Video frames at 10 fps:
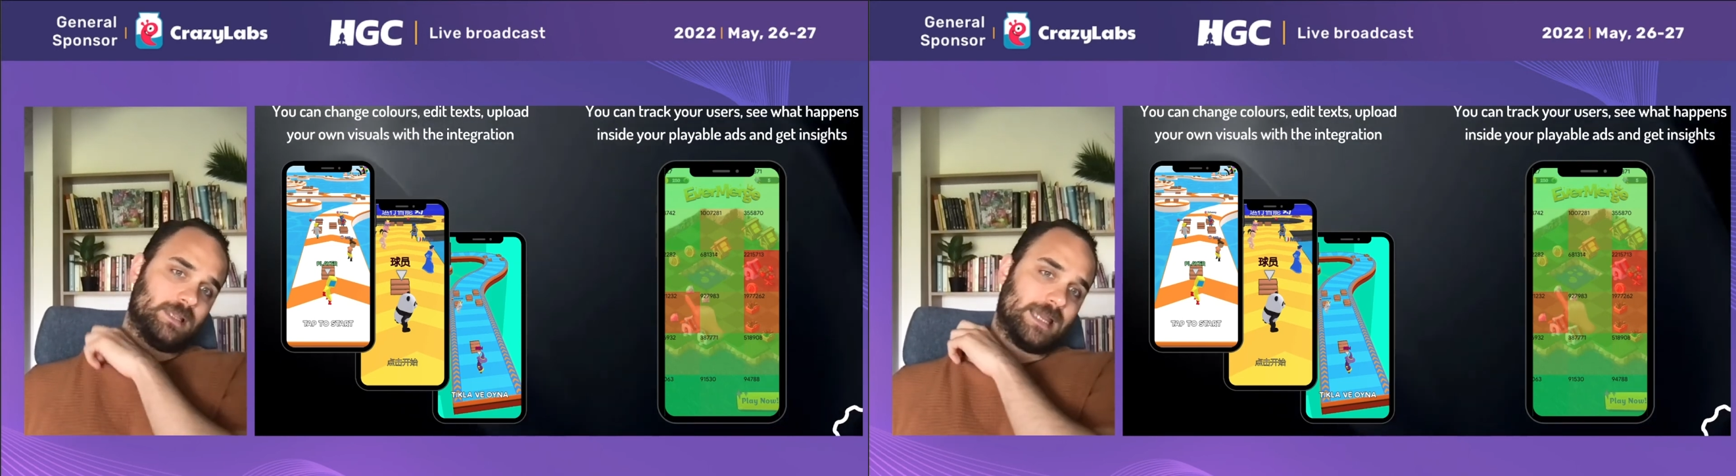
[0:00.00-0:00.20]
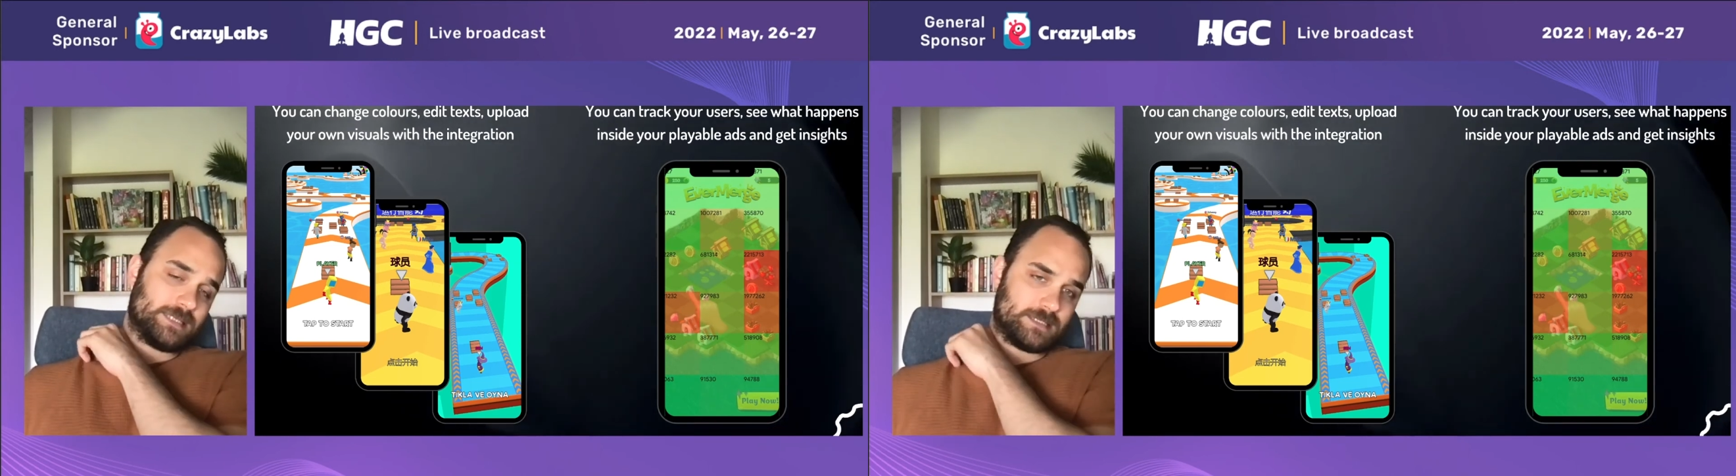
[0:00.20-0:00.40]

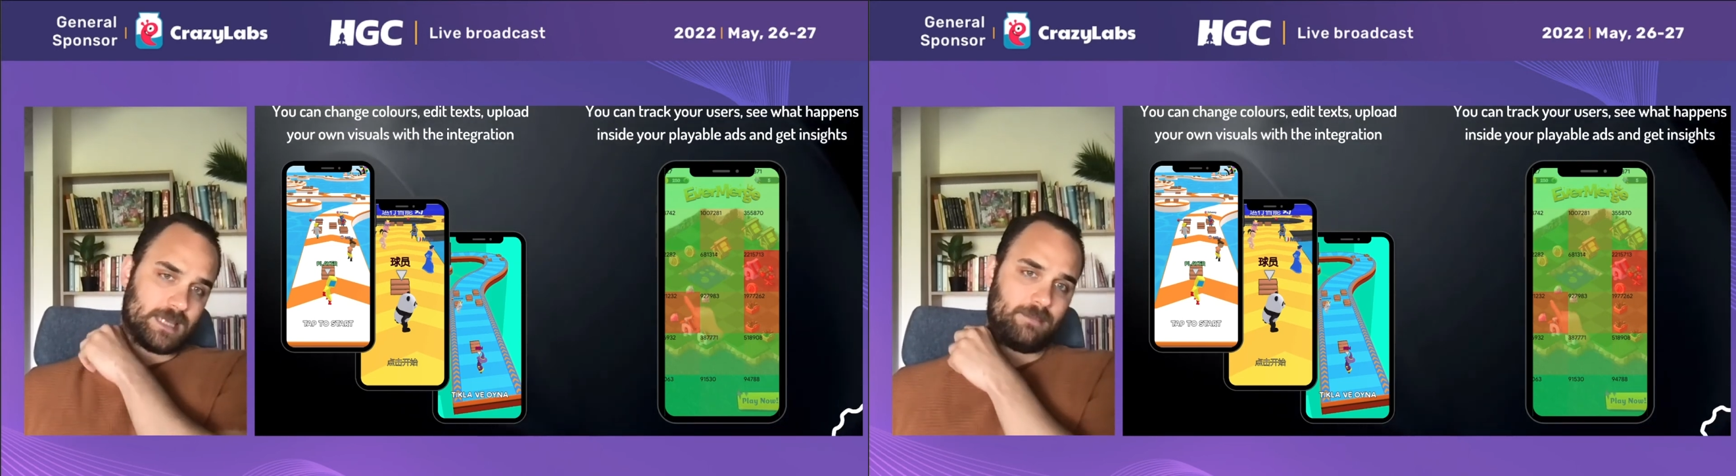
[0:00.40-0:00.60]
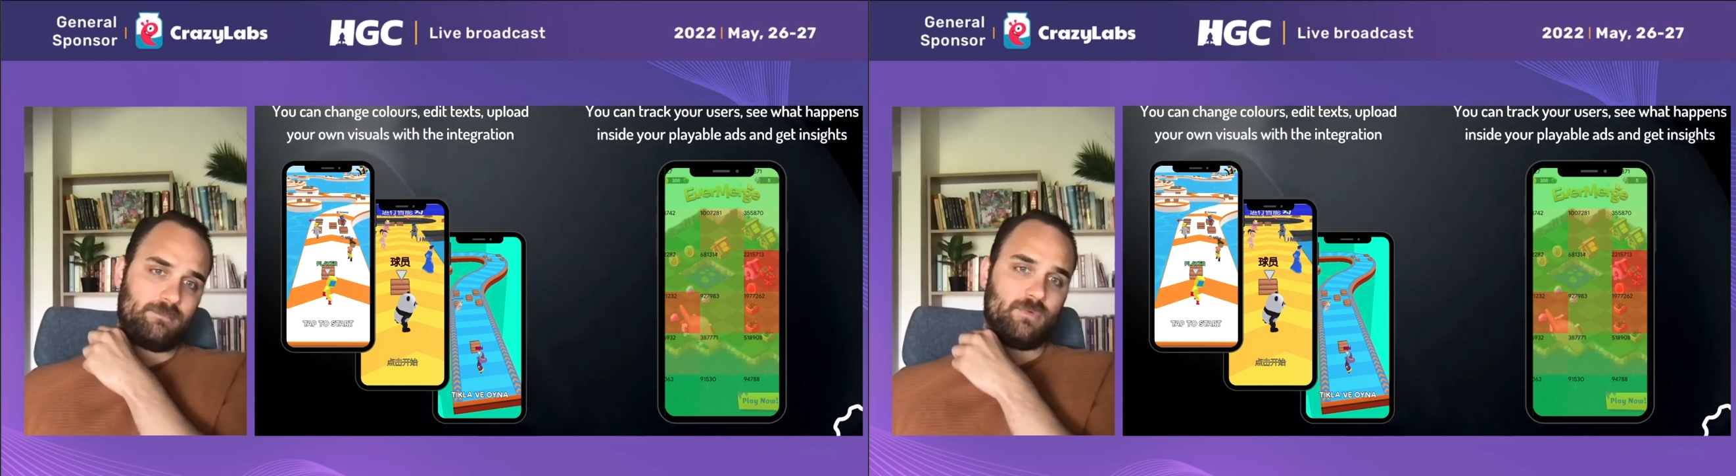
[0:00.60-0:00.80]
at a
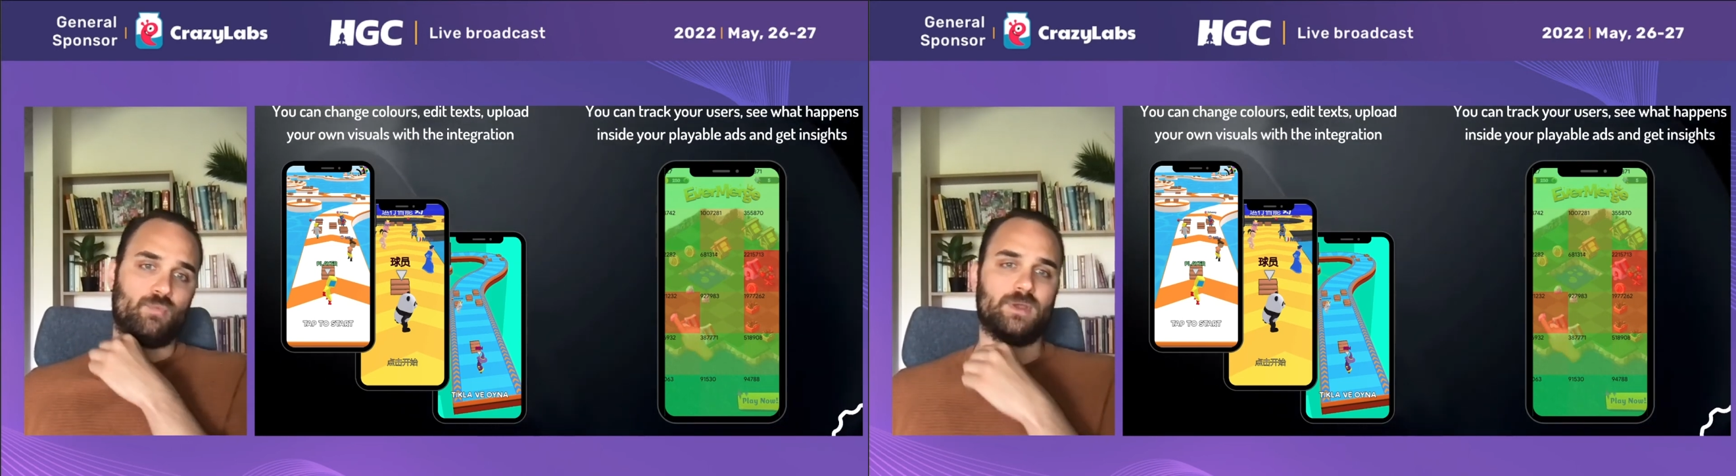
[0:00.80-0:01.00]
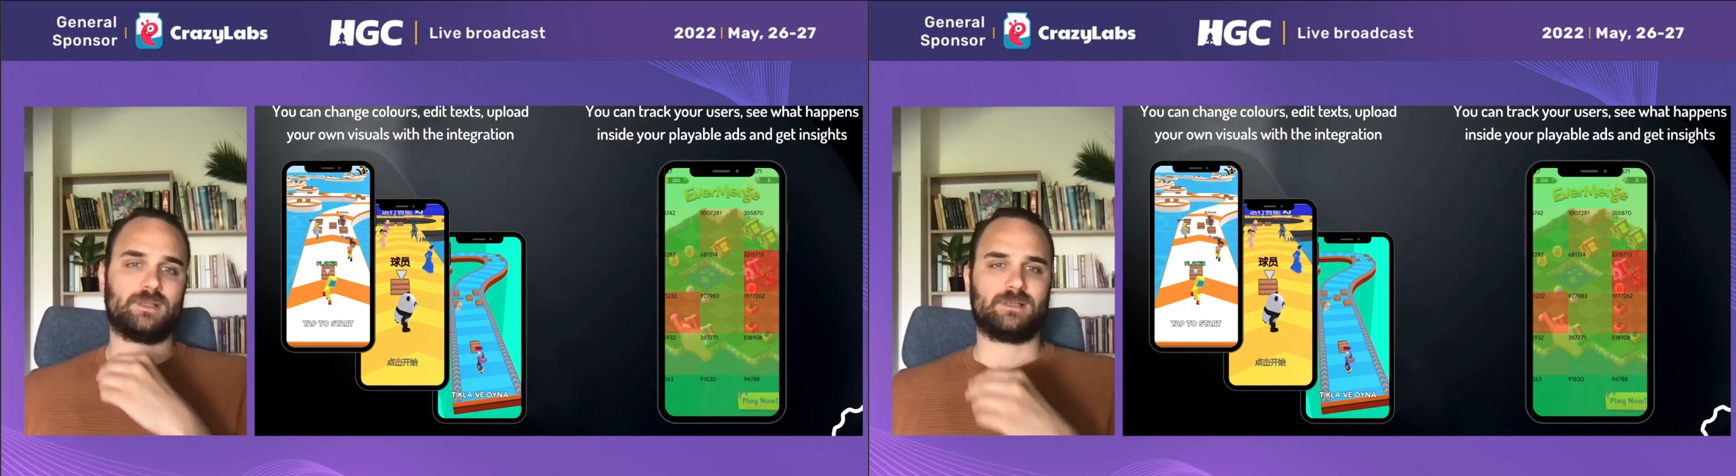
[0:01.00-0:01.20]
time
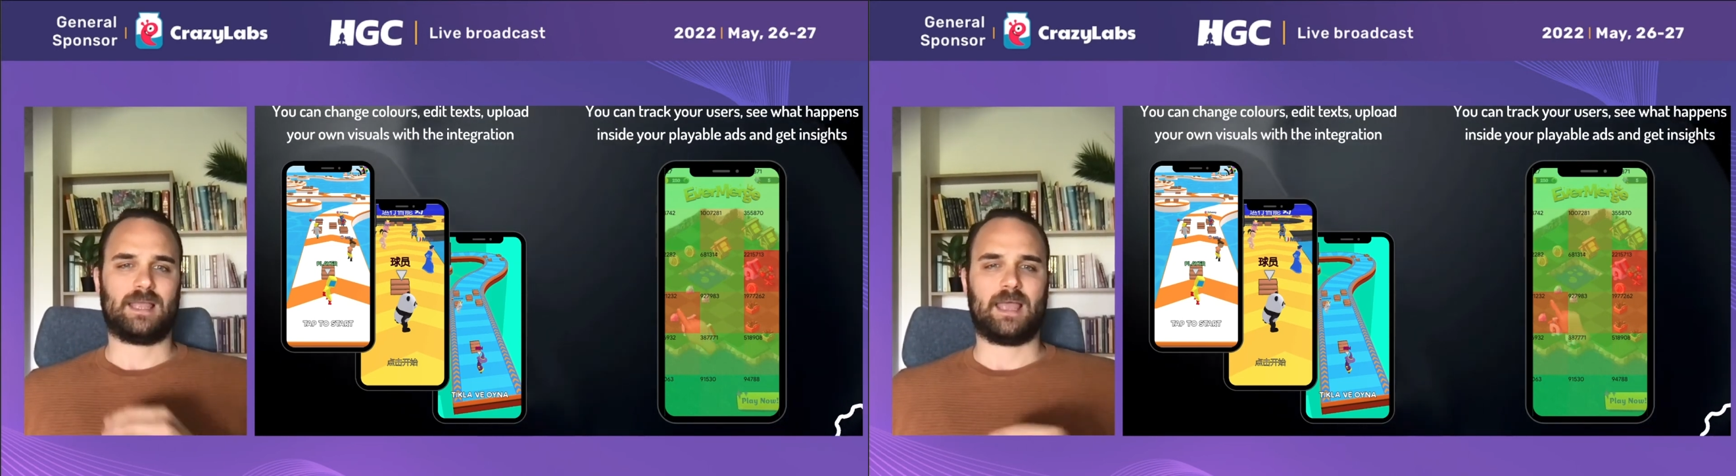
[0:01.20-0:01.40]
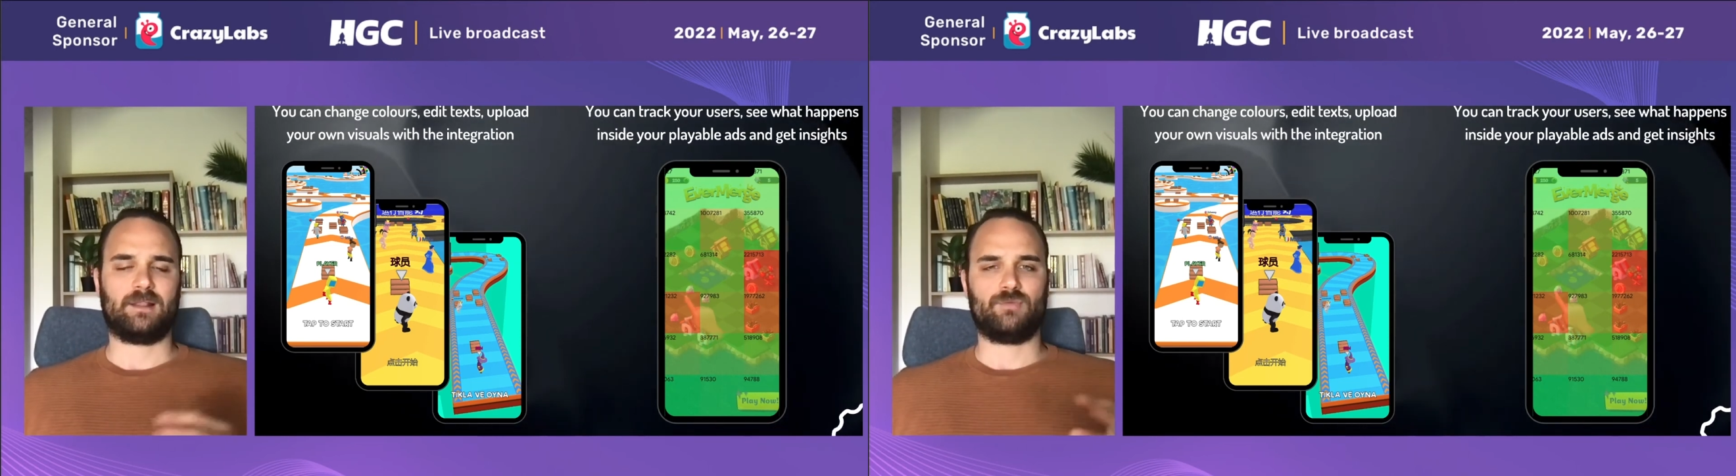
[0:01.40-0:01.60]
will
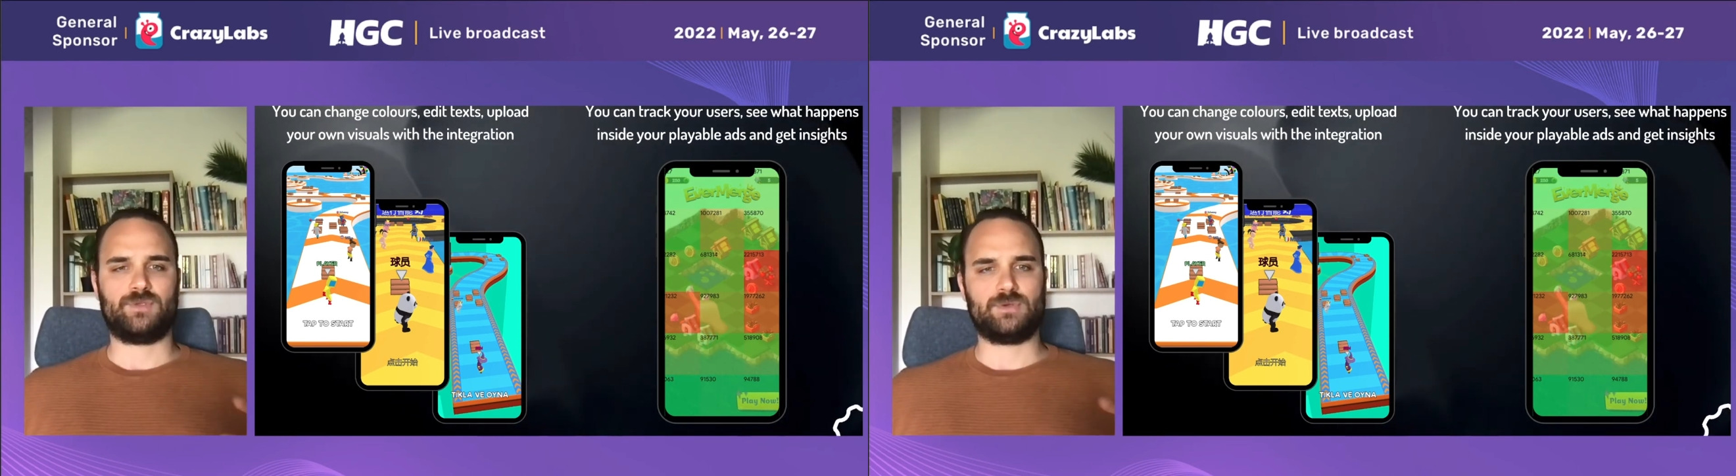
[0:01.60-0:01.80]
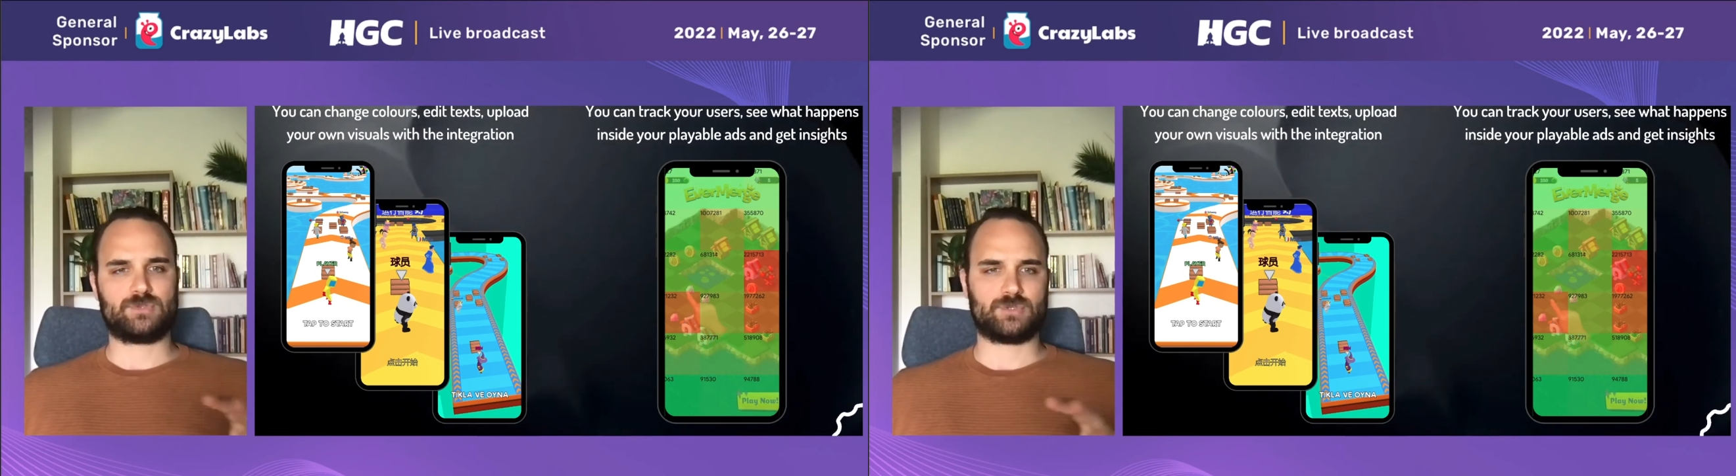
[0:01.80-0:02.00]
allow
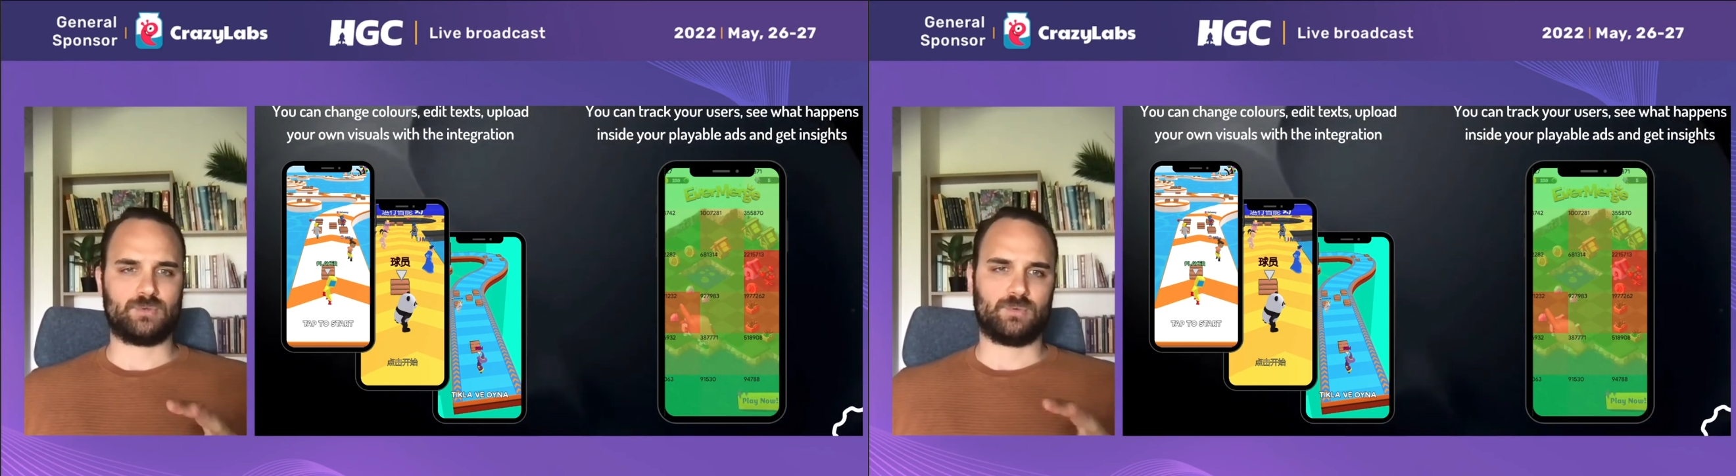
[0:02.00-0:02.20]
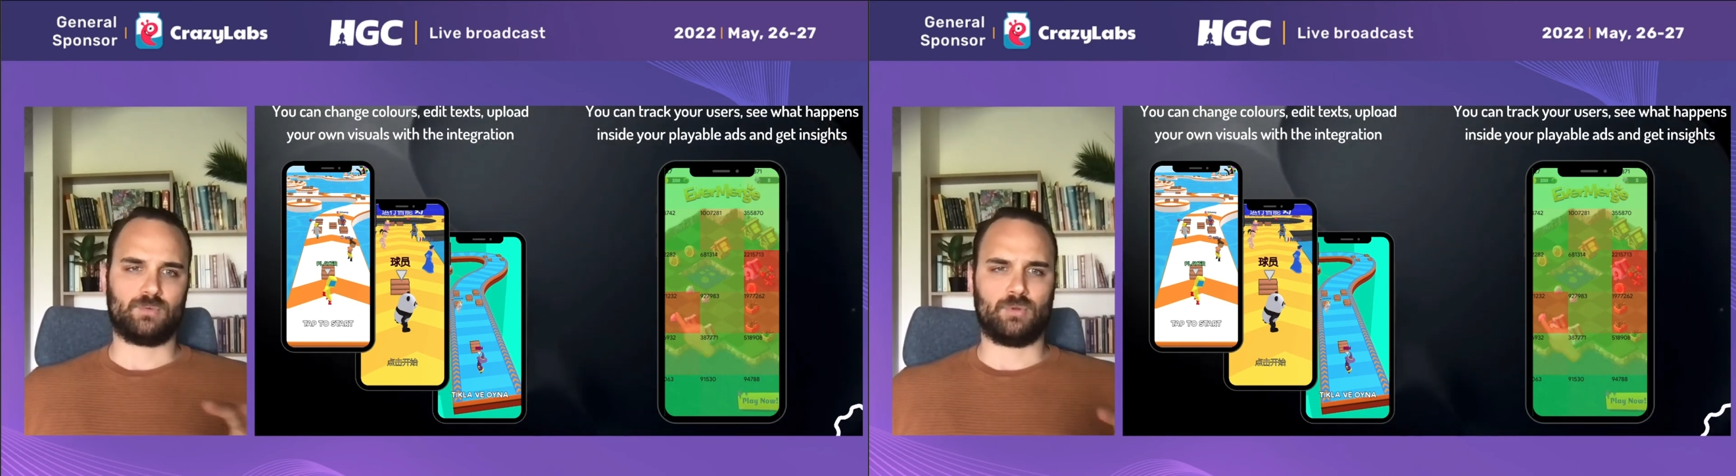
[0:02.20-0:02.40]
you
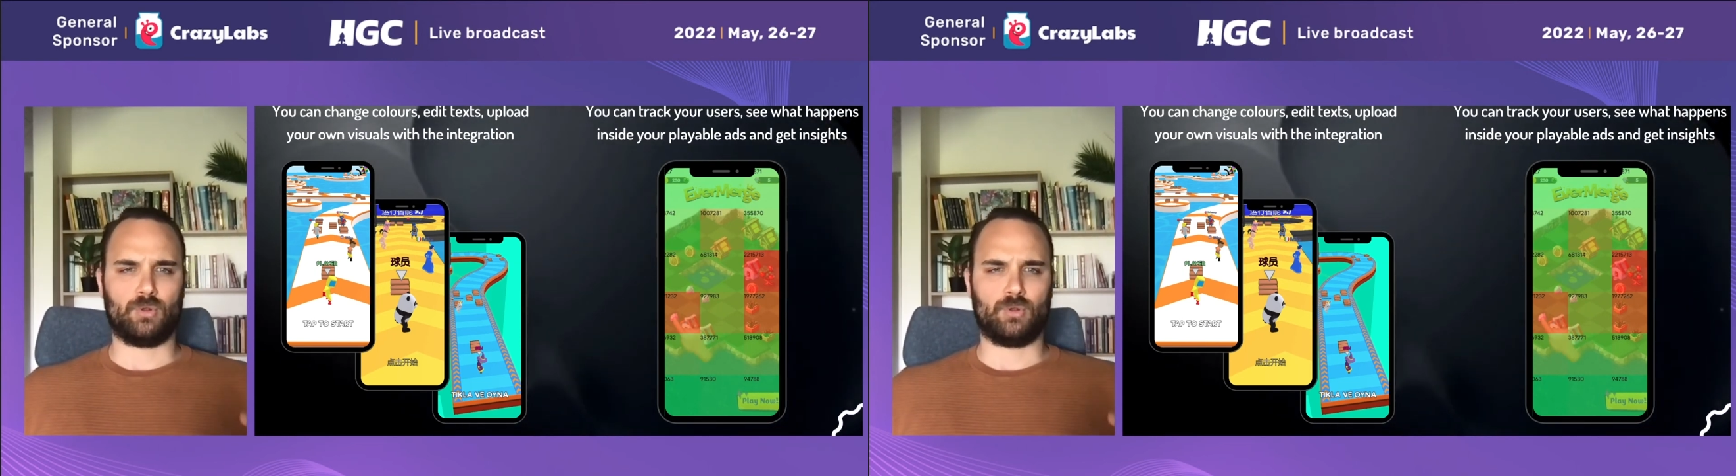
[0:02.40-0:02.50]
to